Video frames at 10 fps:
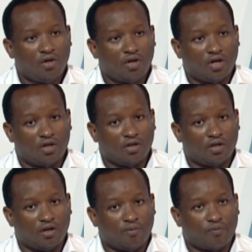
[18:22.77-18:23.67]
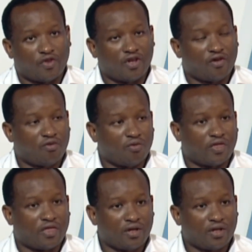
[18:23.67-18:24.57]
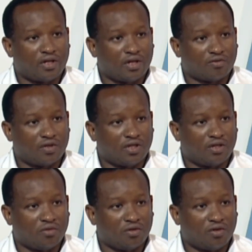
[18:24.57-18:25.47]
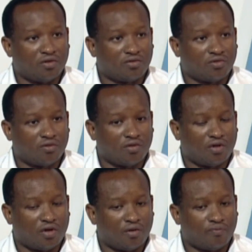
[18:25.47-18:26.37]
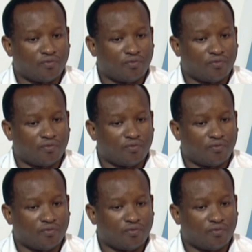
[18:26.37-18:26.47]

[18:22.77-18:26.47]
And therefore we think that actually it will also